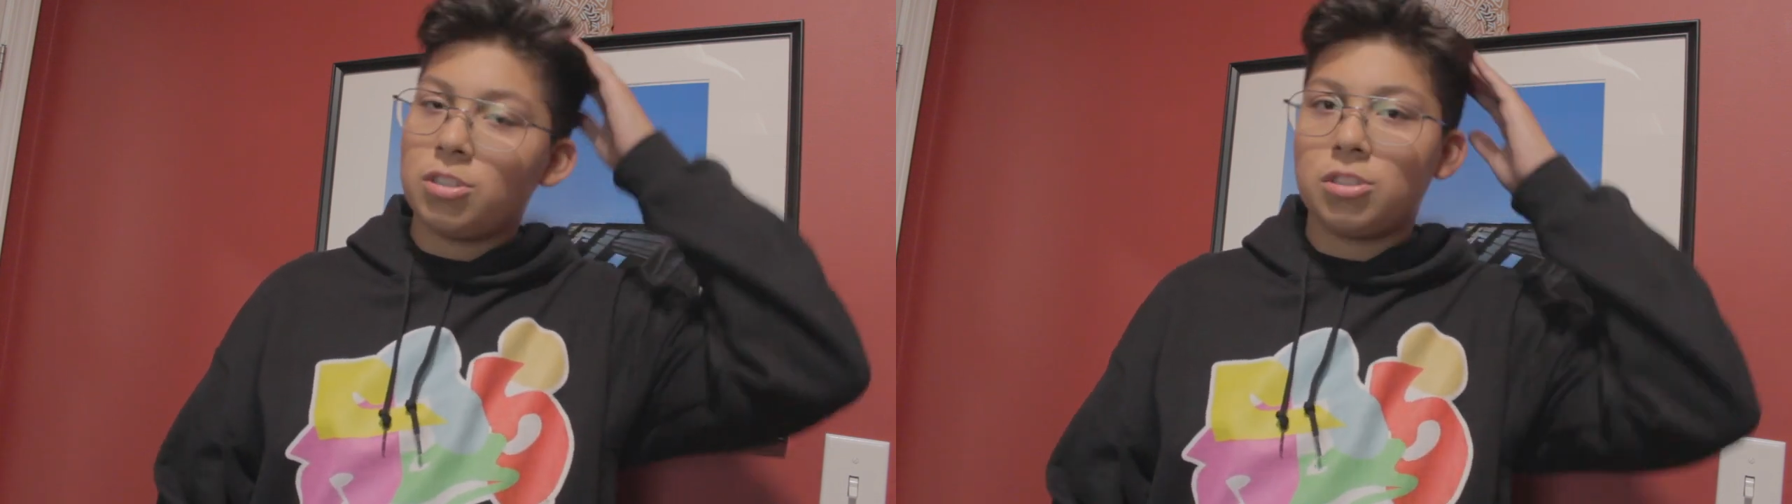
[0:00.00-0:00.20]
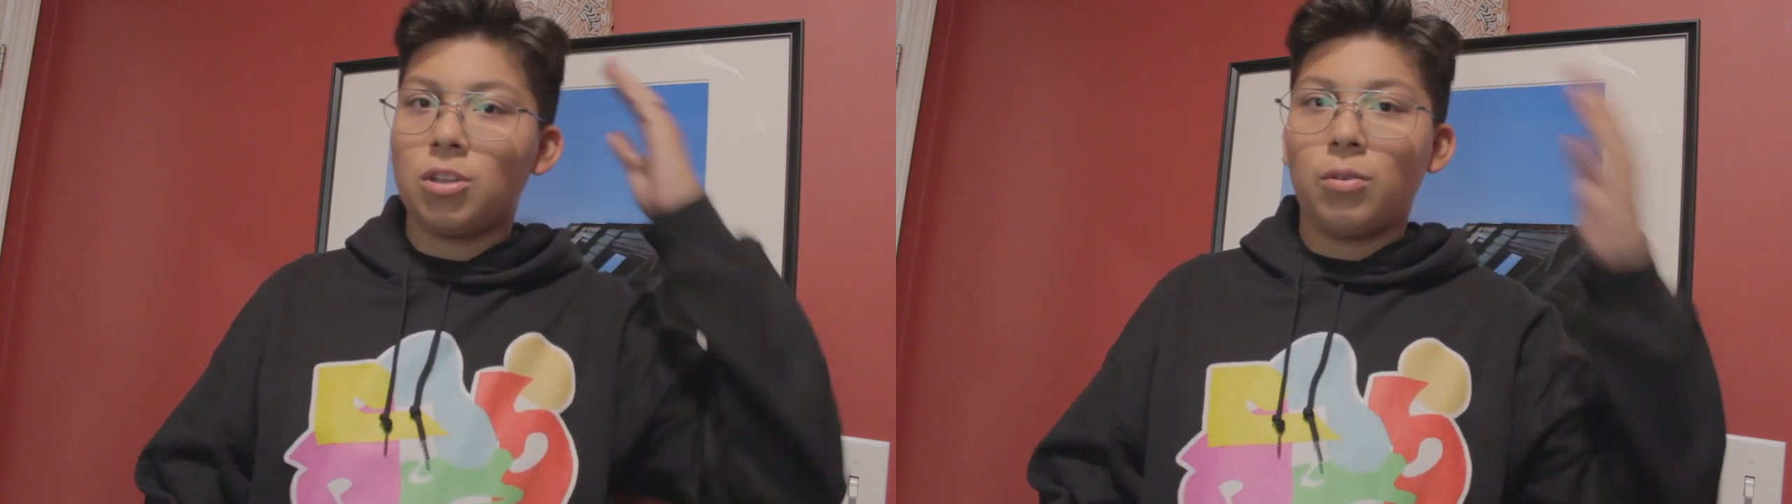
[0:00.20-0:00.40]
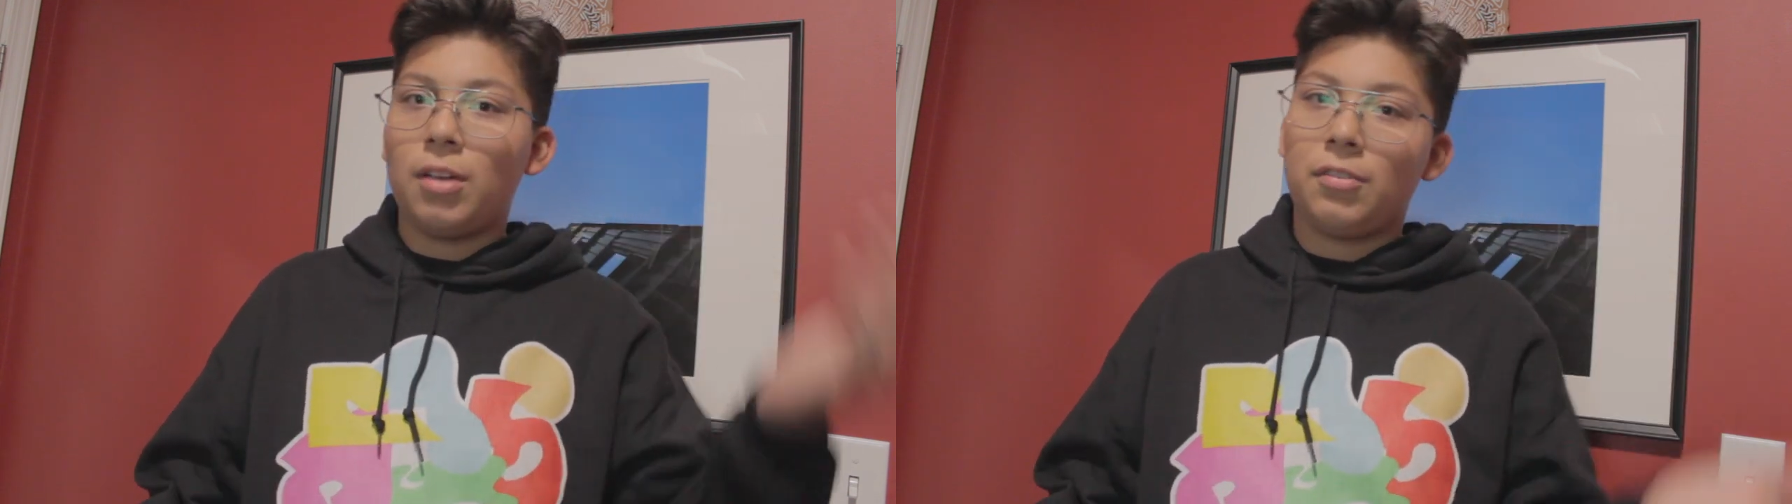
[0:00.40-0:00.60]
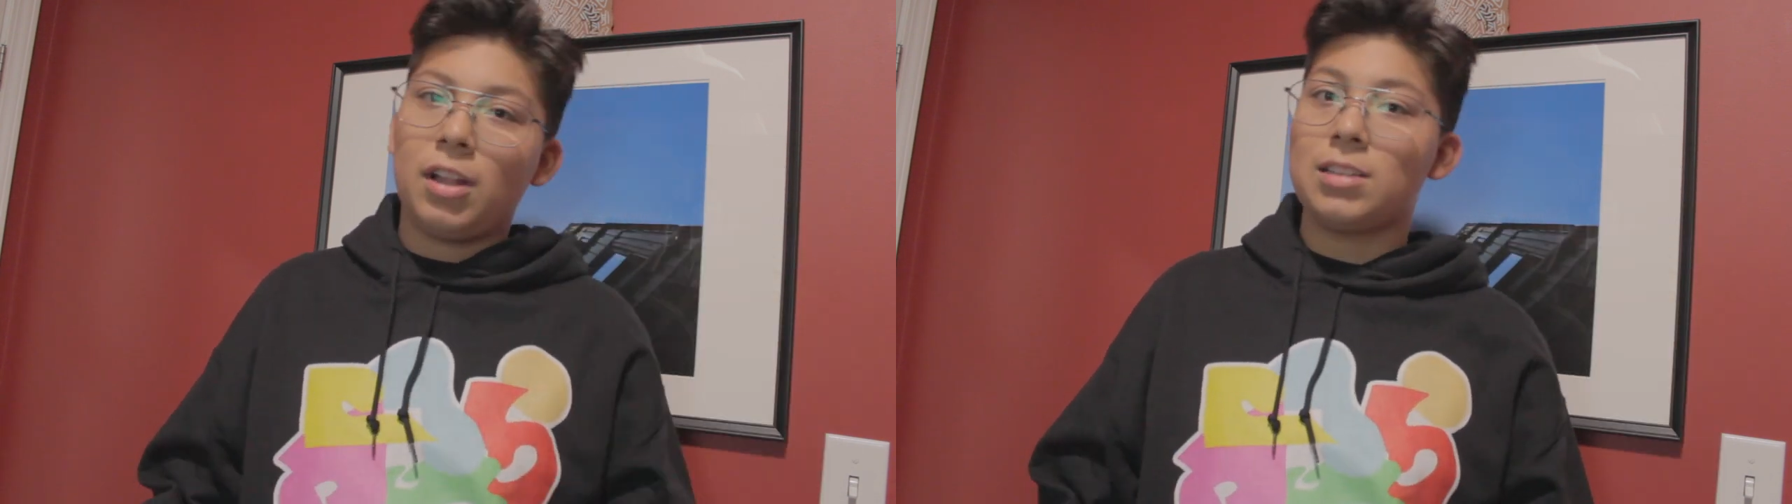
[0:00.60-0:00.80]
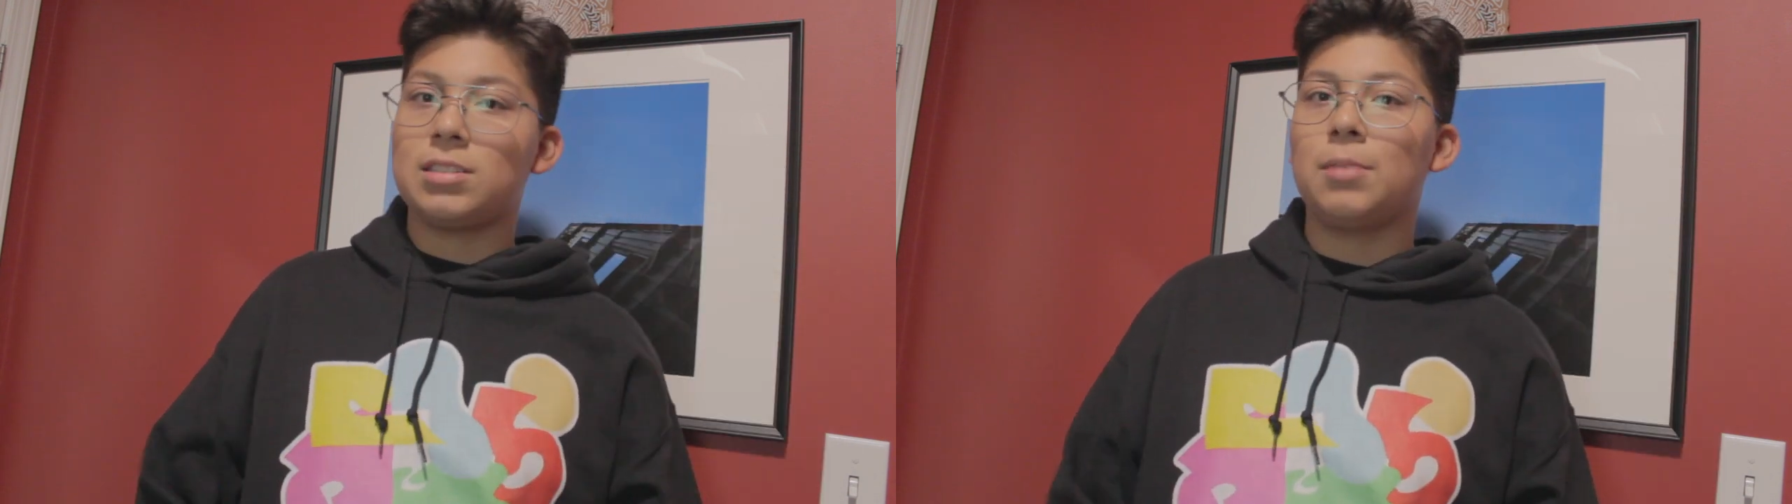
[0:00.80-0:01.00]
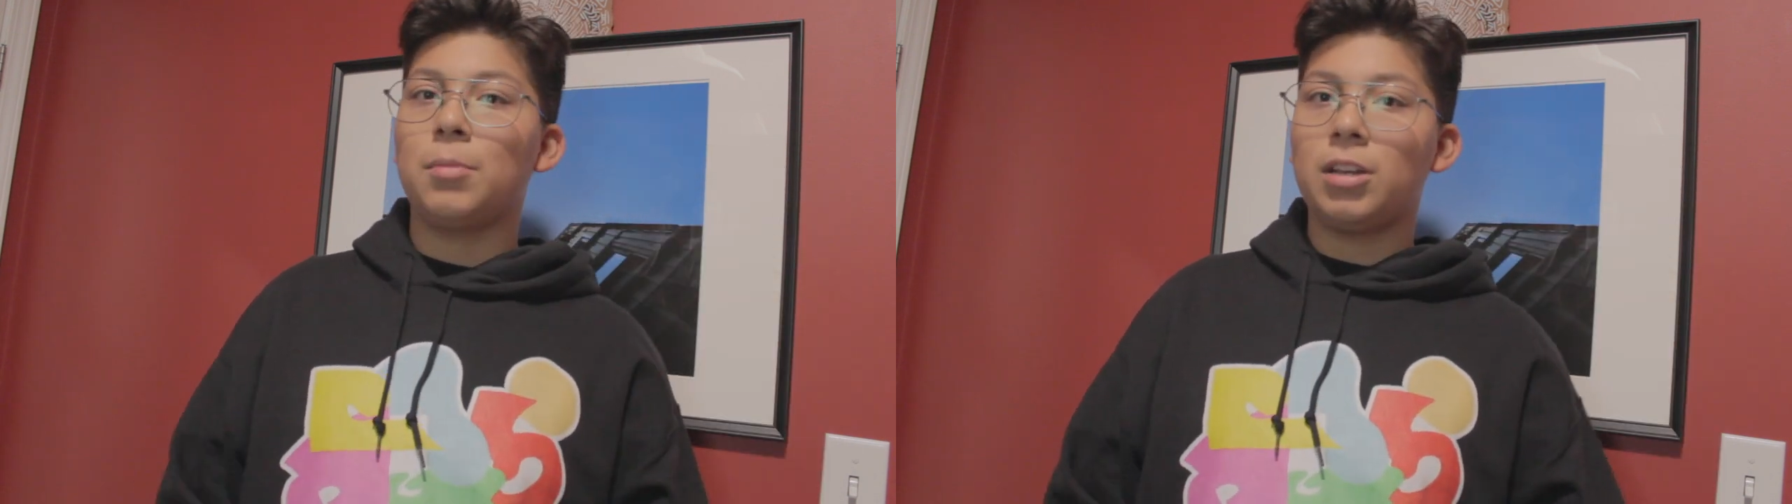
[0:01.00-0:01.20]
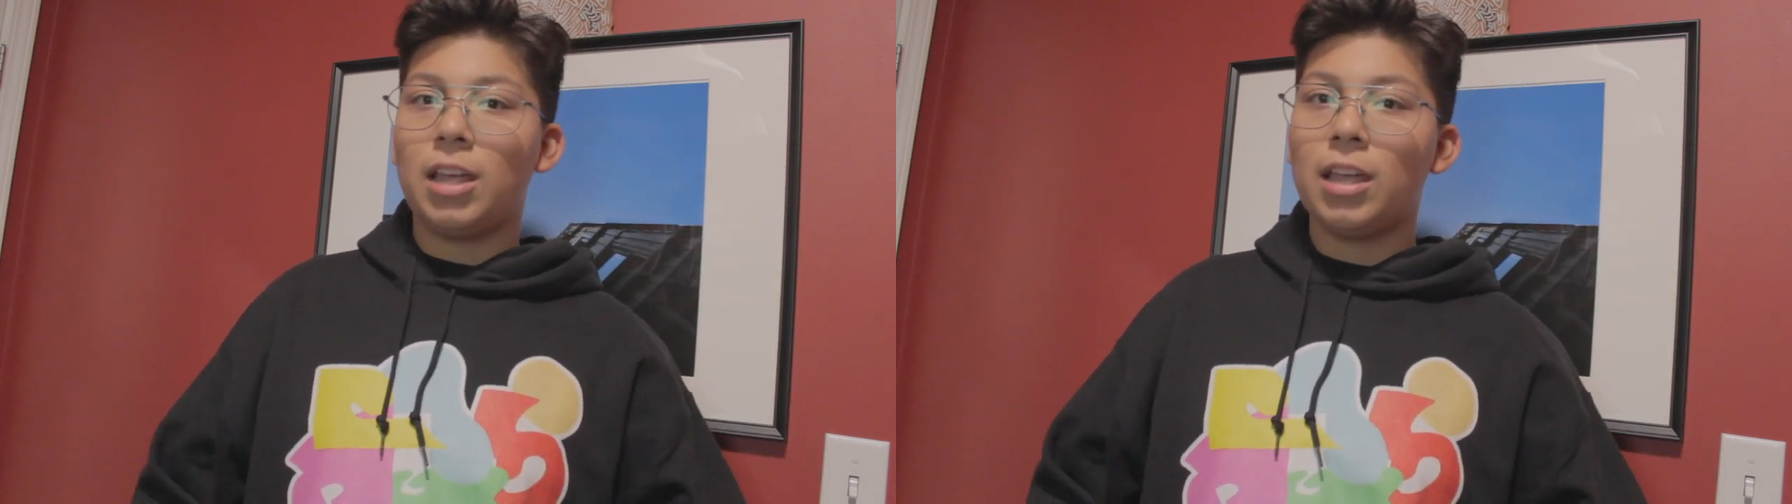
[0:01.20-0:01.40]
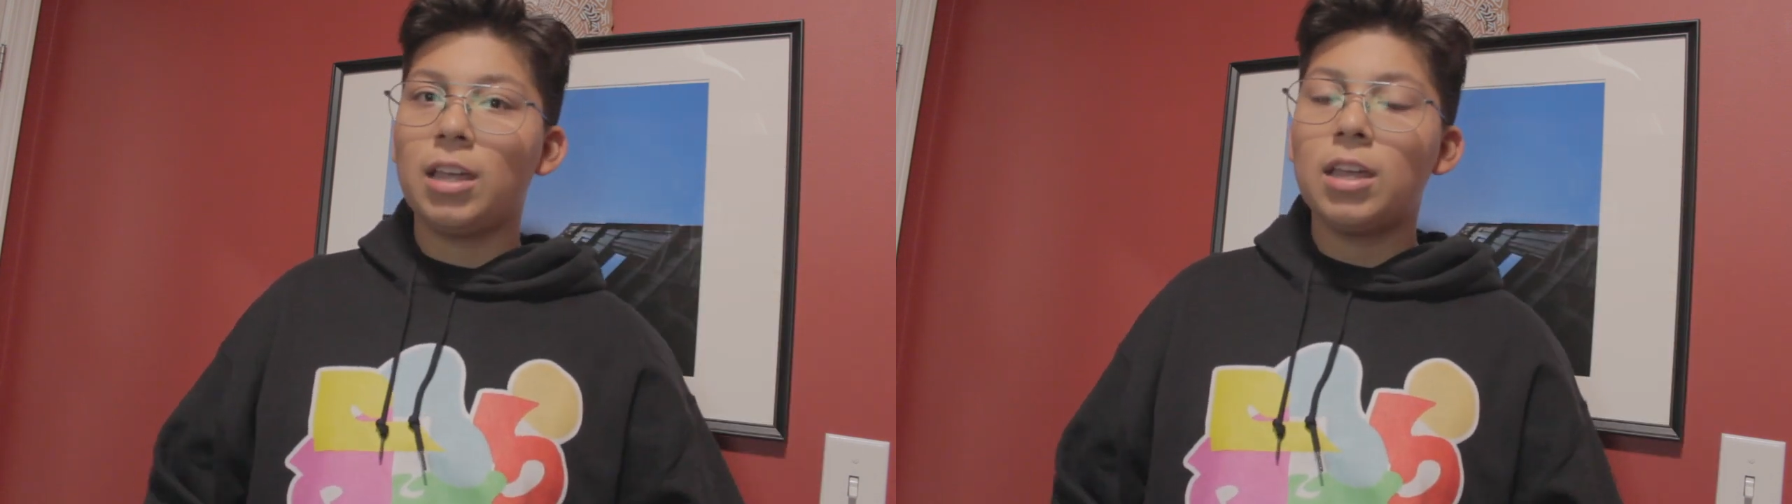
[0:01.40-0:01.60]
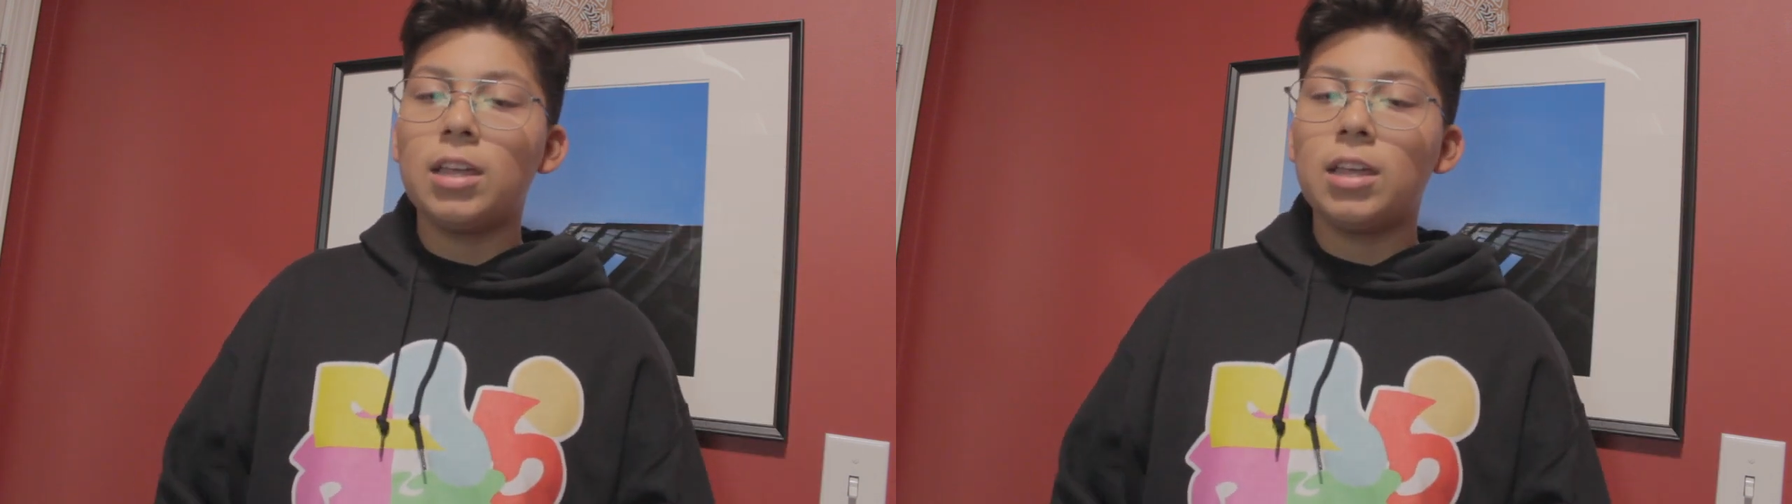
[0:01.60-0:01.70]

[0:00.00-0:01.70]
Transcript: just don't have classes on Monday.